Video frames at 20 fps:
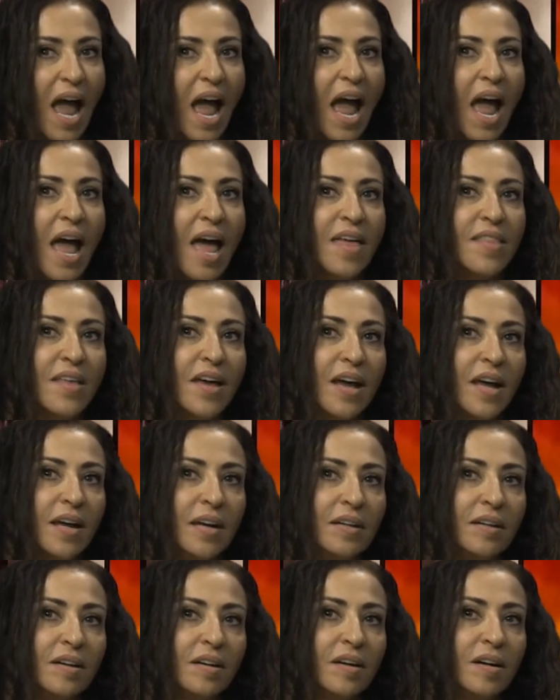And
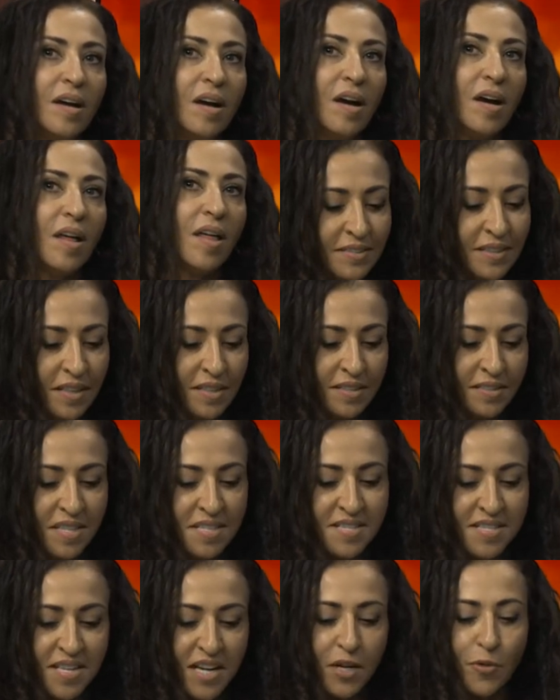then uh, the
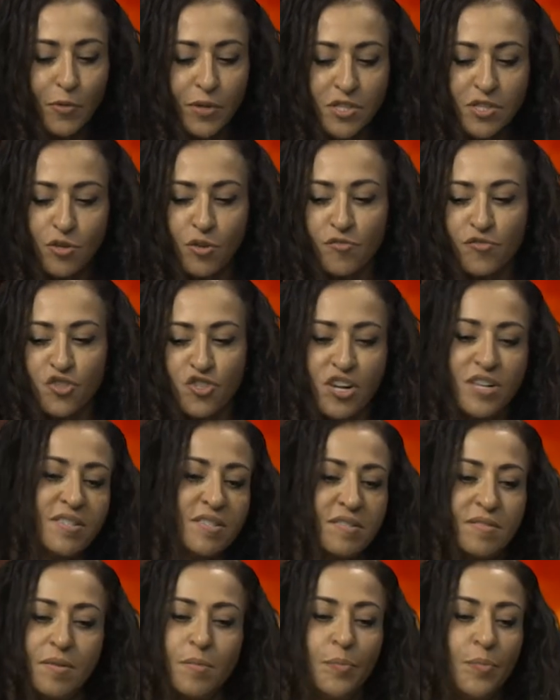sequence of
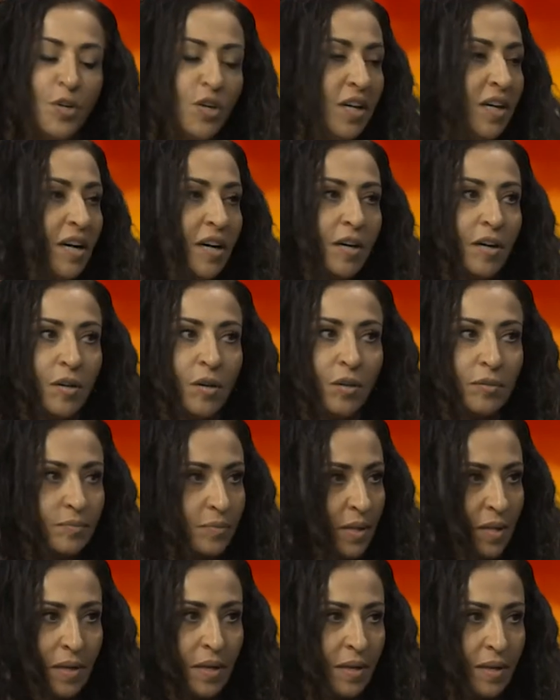just putting a
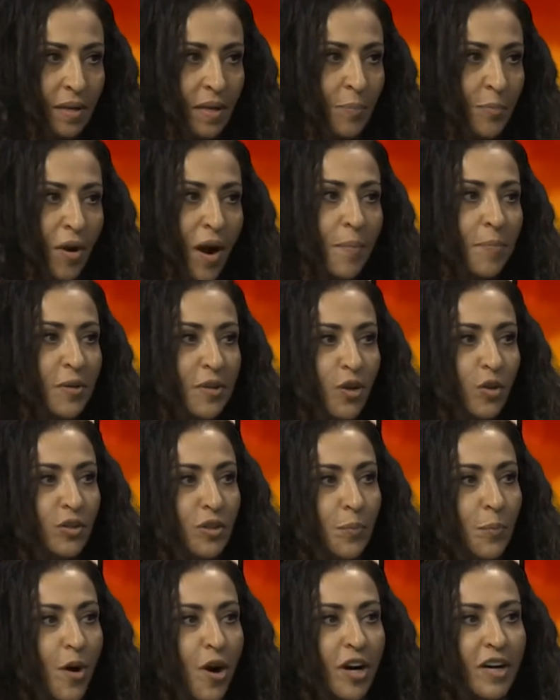uh, a property on the
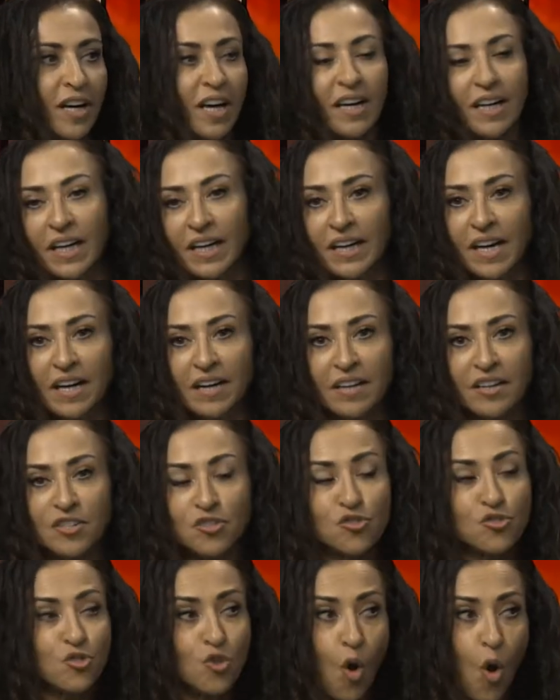market and getting it
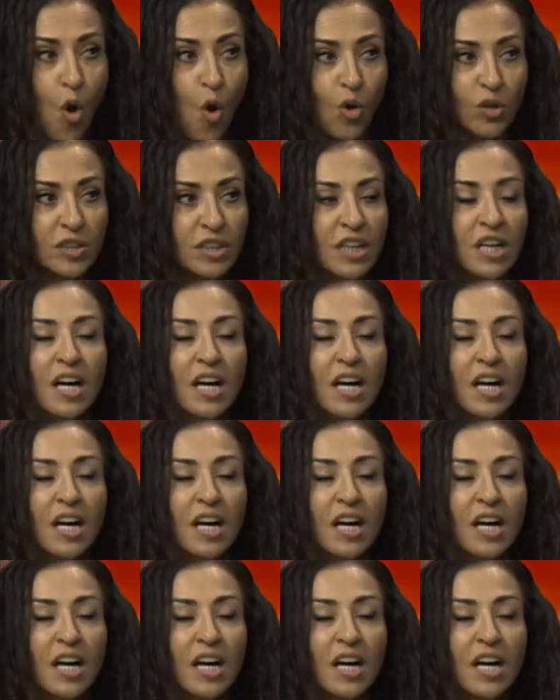sold